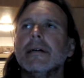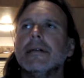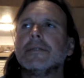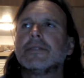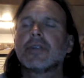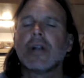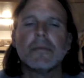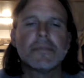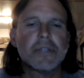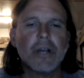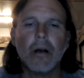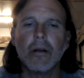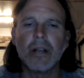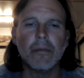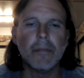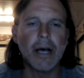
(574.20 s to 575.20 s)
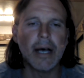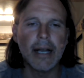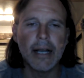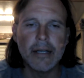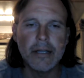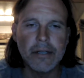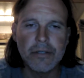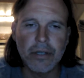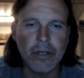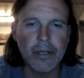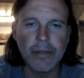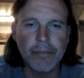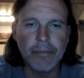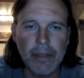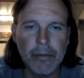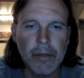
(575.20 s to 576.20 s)
Trump's talking about how he's going
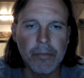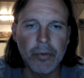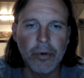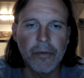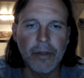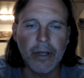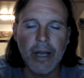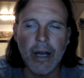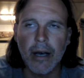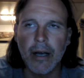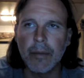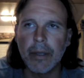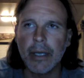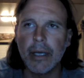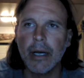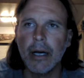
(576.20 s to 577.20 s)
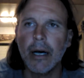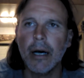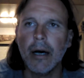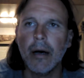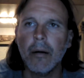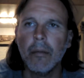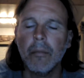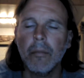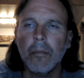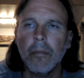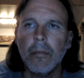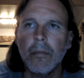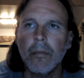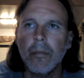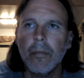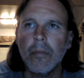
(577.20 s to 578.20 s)
to improve the economy.
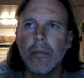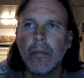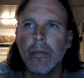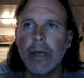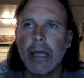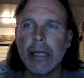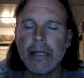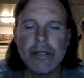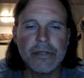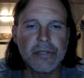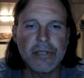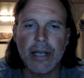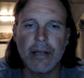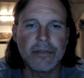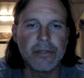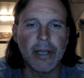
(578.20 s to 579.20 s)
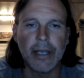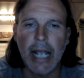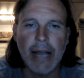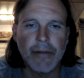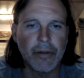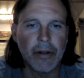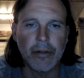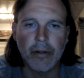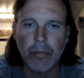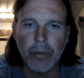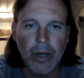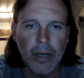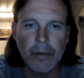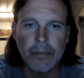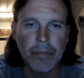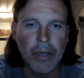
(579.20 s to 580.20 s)
He just sounds like every other
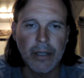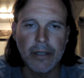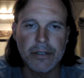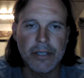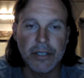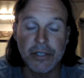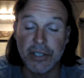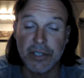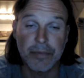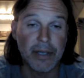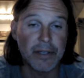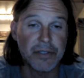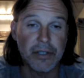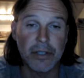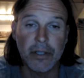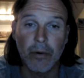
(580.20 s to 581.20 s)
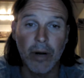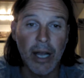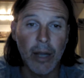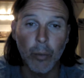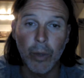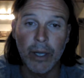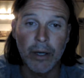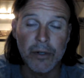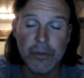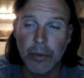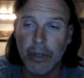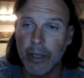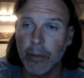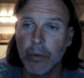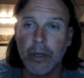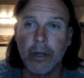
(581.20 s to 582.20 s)
politician, especially the right-wingers.
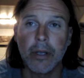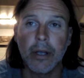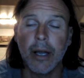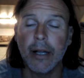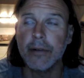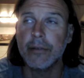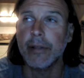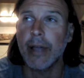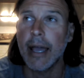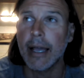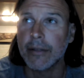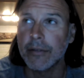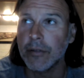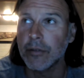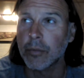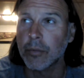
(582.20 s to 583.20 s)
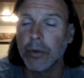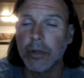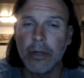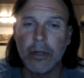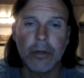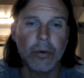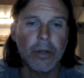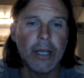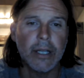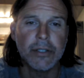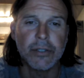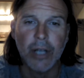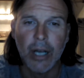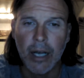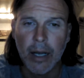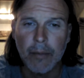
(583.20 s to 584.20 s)
We're going to cut taxes. We're going to create
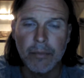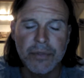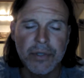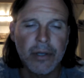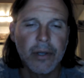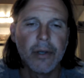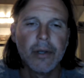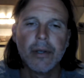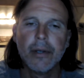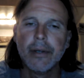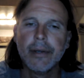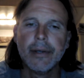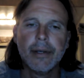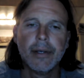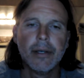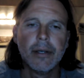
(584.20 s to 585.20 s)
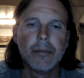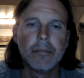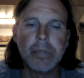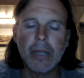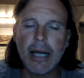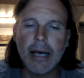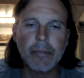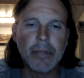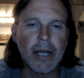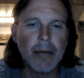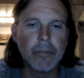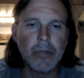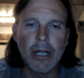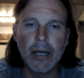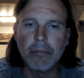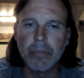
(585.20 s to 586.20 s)
jobs. Blah, blah,
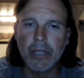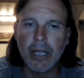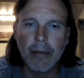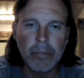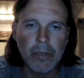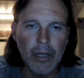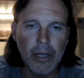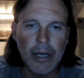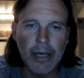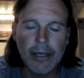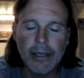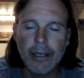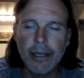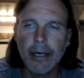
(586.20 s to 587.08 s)
blah, blah, blah.